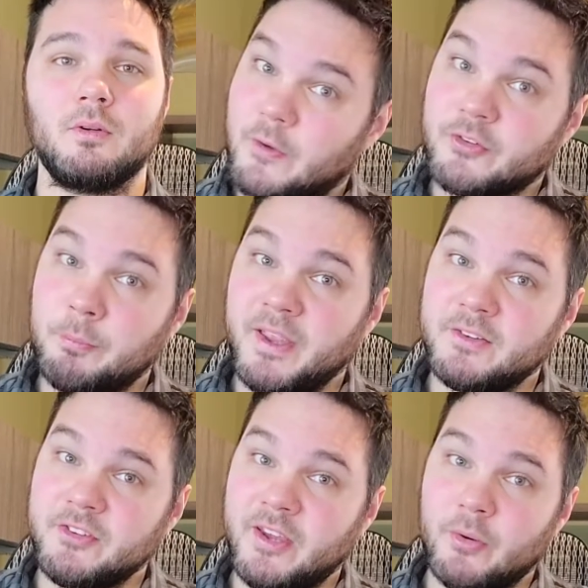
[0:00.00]
There's a
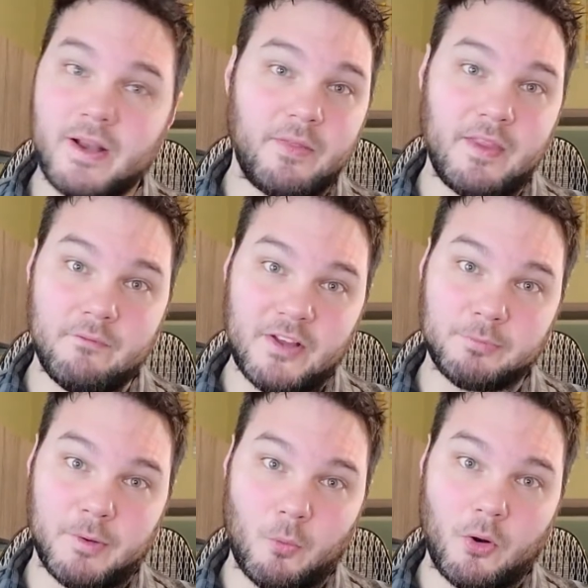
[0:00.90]
big secret in the
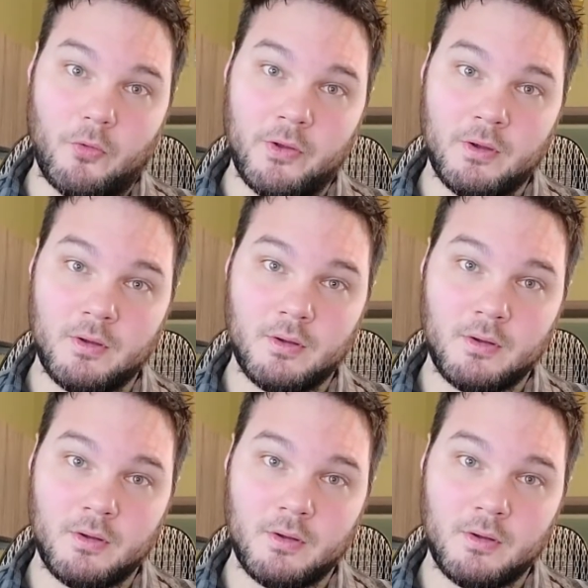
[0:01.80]
investment world.